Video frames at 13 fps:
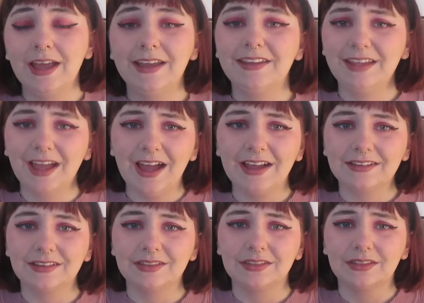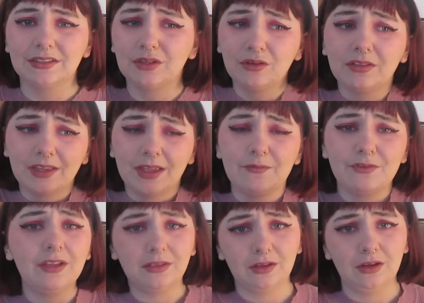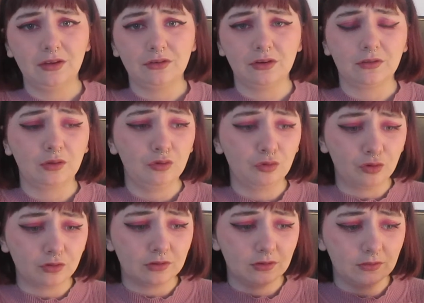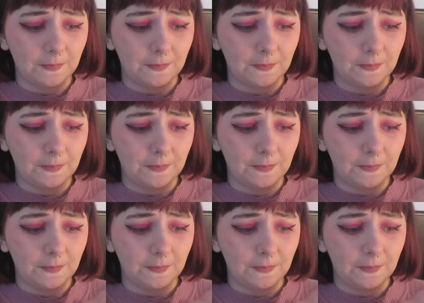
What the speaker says: yet those same researchers who could